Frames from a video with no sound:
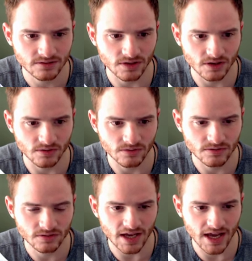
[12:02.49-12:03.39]
So
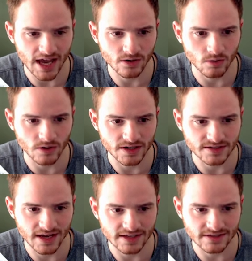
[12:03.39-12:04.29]

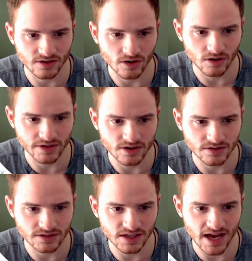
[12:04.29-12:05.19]
categories, as they're called
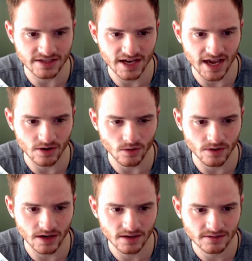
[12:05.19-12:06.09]
here, slash slash
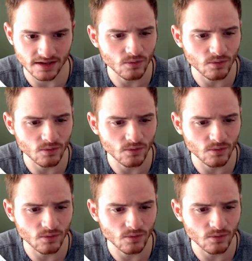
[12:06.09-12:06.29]
category.